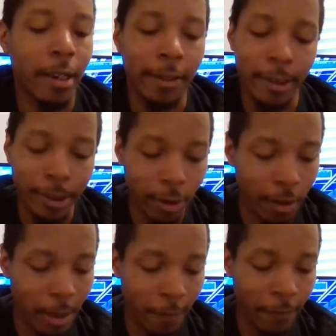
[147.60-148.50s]
right, let's
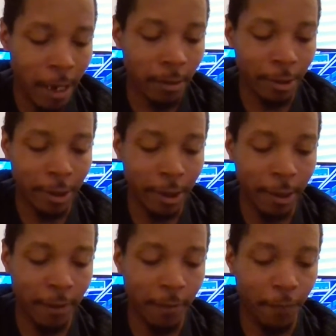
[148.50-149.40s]
talk about
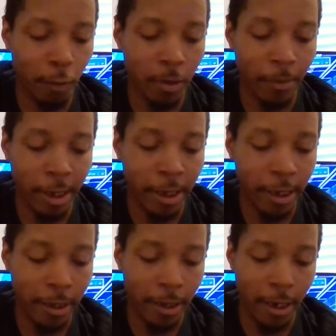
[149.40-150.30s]
Valentine for a
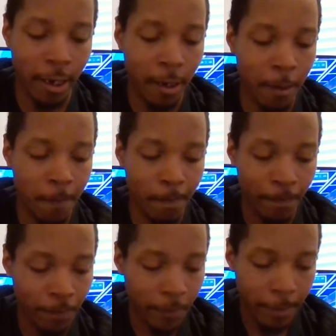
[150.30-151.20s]
minute.
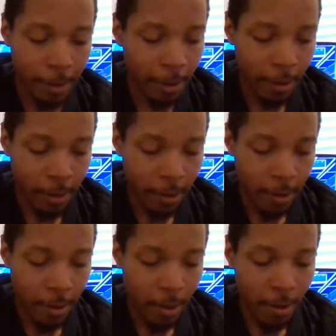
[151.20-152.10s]

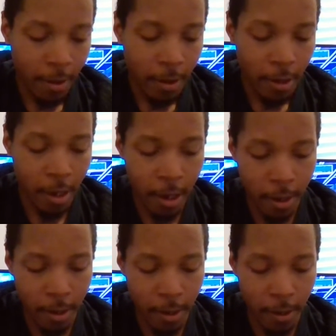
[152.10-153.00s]

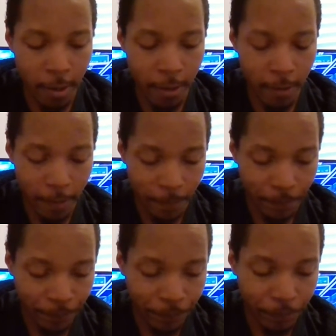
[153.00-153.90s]

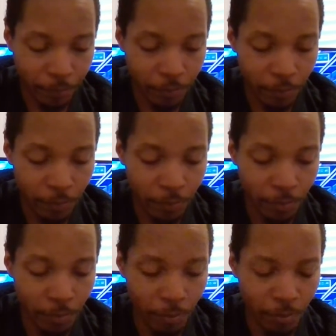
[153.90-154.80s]

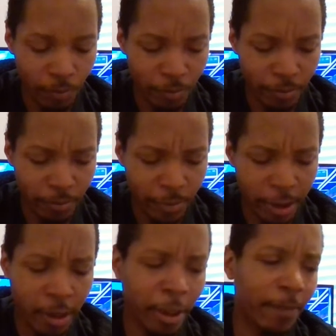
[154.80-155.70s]

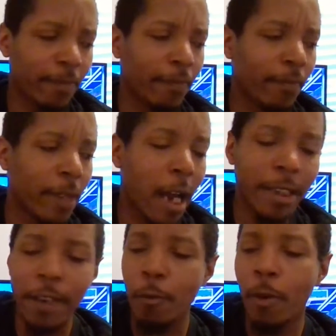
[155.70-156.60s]
What? How
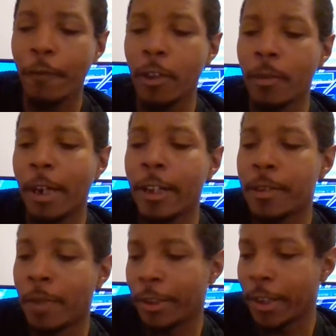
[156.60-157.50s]
does everyone feel about
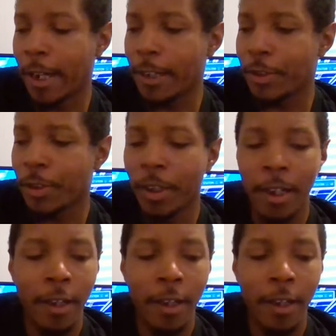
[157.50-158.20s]
his mustache?